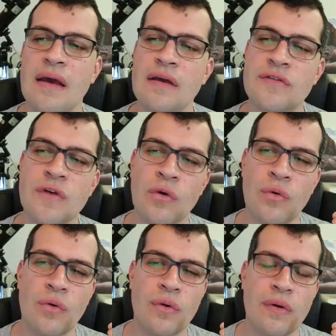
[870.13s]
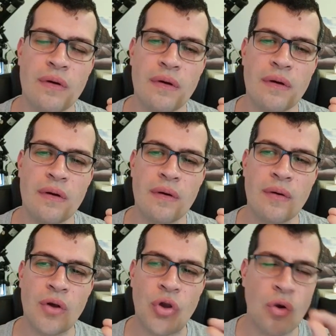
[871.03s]
So,
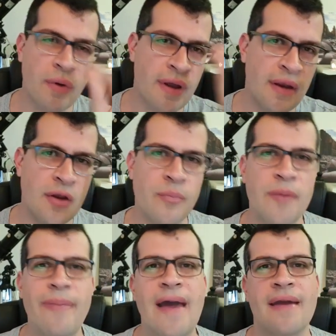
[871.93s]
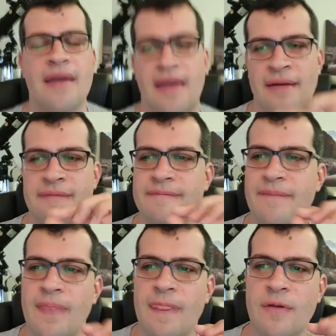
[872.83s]
going a little bit back again
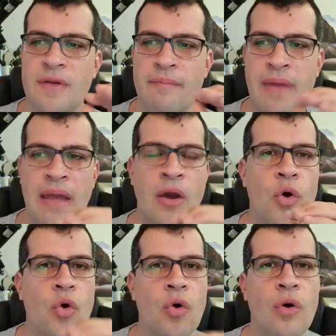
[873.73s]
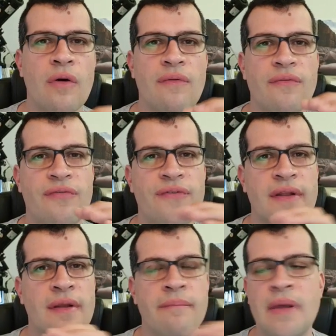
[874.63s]
to the main core
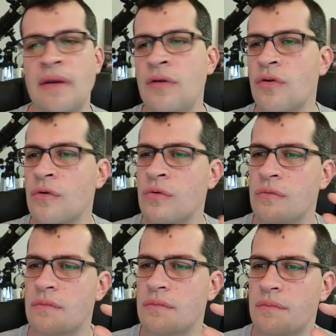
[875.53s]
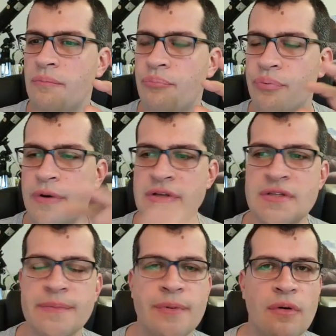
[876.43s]
fundamental
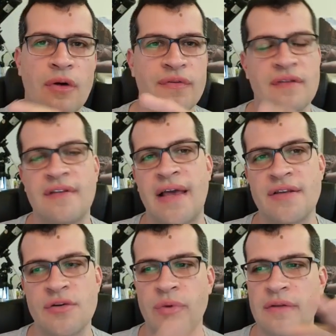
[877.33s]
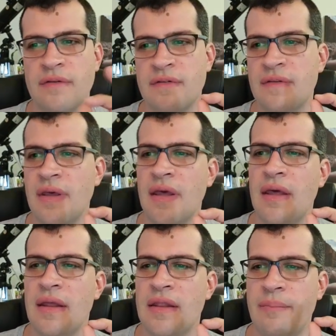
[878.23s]
principle of this lecture, which is
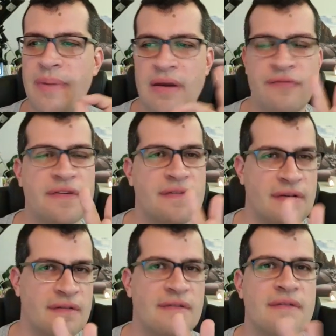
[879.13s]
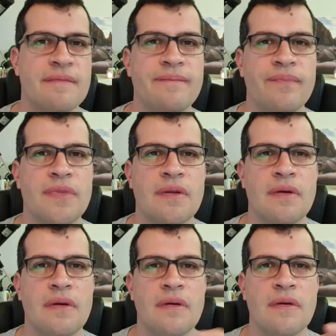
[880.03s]
the beneficence,
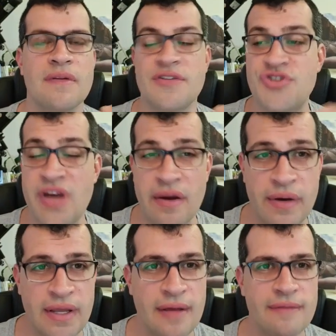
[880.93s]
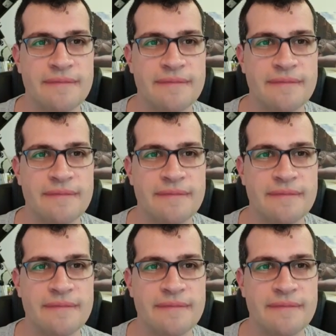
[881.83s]
the charity.